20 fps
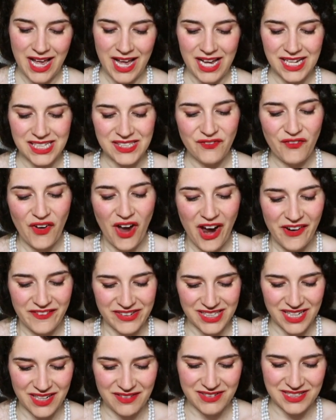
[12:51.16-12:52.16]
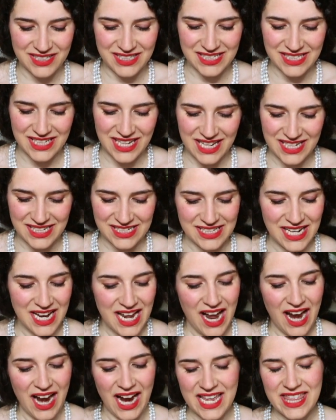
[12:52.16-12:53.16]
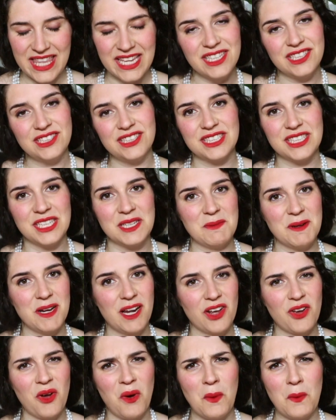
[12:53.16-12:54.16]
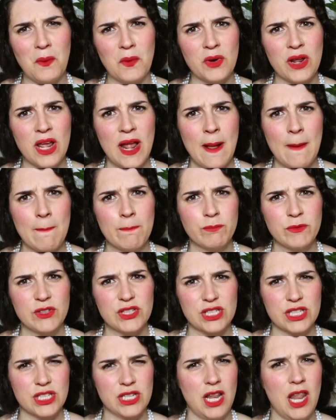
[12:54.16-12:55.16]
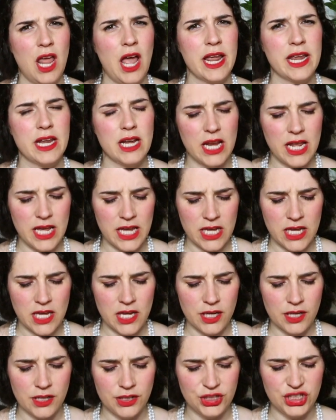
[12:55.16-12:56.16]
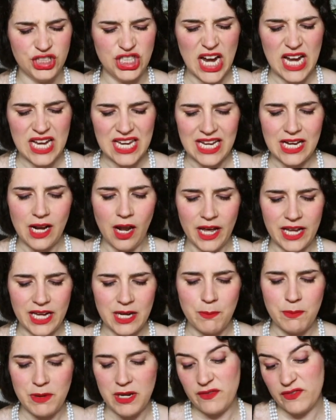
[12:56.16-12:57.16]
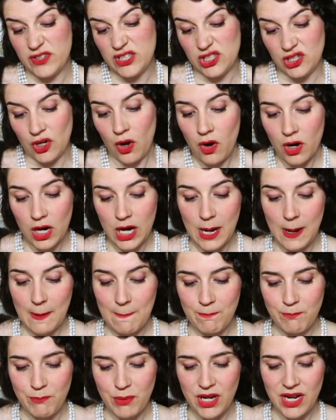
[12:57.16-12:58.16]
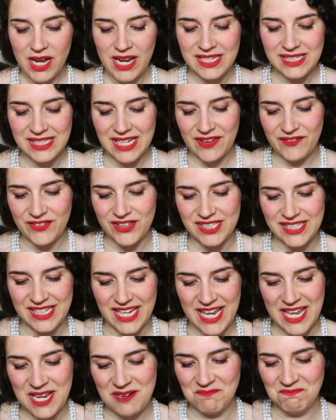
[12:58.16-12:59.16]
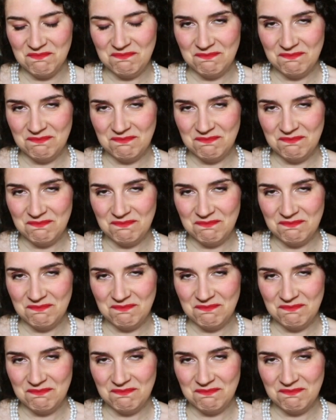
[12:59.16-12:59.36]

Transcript: as far as I'm concerned, I think it's just going to be like cold, slightly jelly-like beef stock. But let's have a see.